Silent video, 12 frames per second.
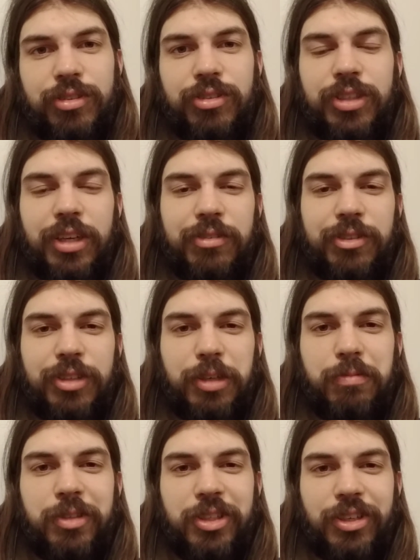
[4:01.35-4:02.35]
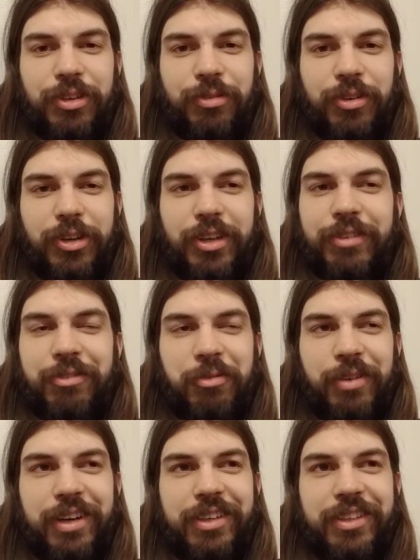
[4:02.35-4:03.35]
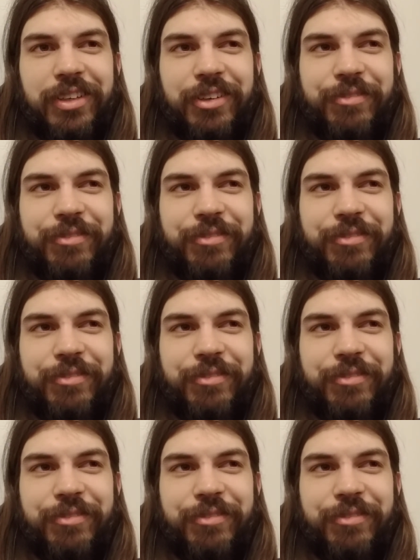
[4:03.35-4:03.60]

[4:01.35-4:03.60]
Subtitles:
JavaScript and jQuery. For a while there,